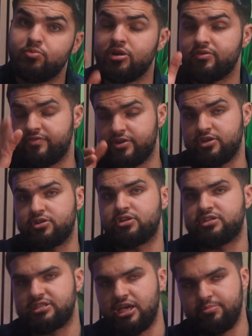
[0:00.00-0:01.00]
One very good
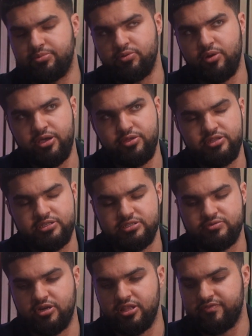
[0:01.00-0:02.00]
example why this
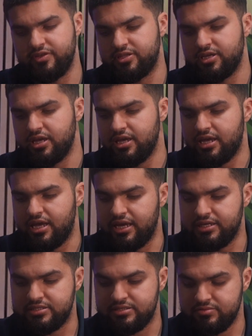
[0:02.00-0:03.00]
is relevant
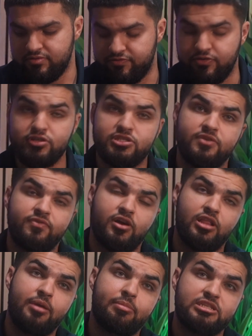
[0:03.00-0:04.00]
is, first of
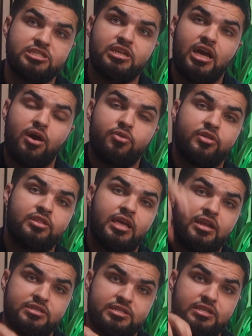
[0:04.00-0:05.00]
all, I mentioned how the
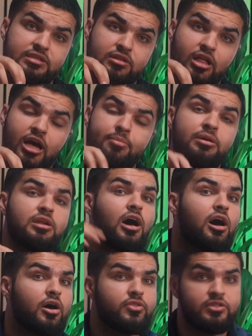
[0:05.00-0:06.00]
data is in Claude, but
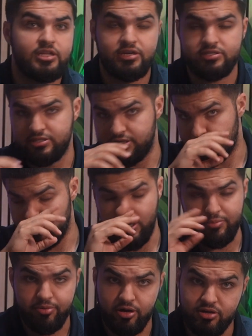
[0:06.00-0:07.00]
not all the data is there.
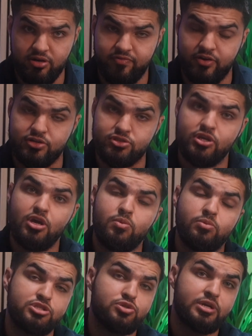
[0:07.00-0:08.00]
One partner of ours
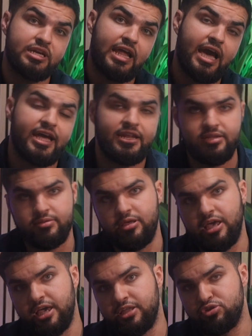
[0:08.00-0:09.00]
was doing an ad in
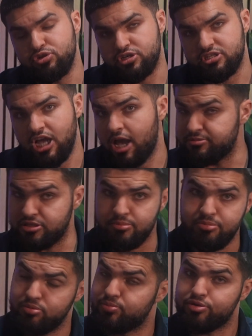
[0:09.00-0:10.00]
New York Times on the
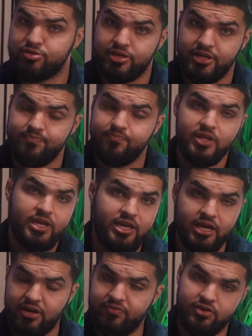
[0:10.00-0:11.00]
billboard, right? He
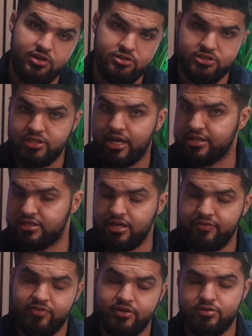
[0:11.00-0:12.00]
got a very good slot. He
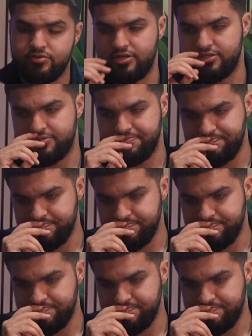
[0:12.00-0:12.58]
got very good rates.